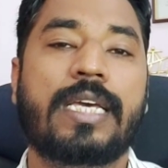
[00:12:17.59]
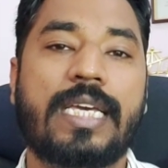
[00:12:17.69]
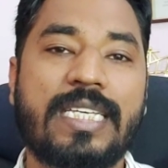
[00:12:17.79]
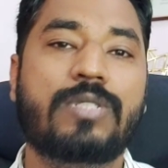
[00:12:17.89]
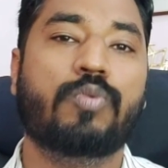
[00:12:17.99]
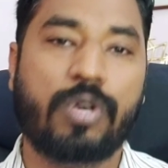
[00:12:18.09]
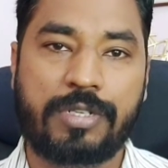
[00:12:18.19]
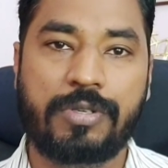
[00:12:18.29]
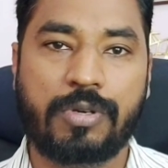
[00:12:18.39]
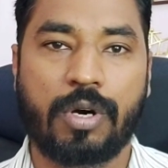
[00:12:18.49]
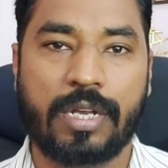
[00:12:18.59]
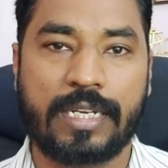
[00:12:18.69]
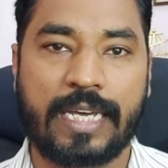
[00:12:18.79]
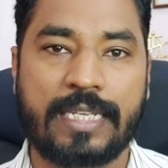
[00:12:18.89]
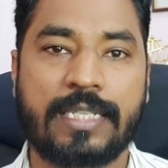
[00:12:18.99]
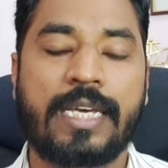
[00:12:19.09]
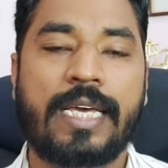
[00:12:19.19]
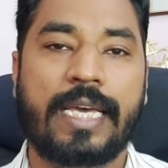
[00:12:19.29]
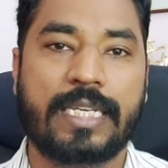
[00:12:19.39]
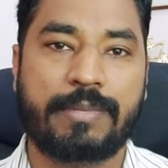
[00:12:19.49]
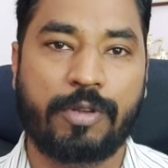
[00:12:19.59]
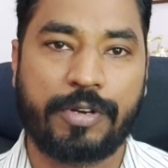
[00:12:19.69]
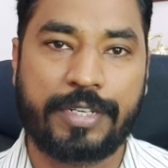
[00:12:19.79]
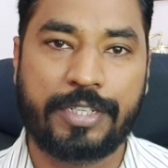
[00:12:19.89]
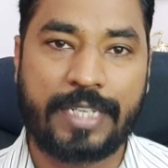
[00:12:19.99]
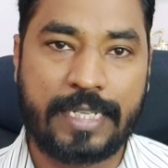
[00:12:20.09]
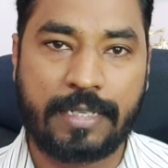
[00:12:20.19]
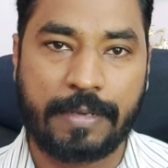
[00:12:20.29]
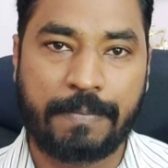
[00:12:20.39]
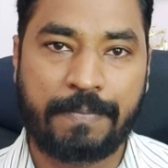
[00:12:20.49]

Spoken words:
is what you call it as exploratory testing.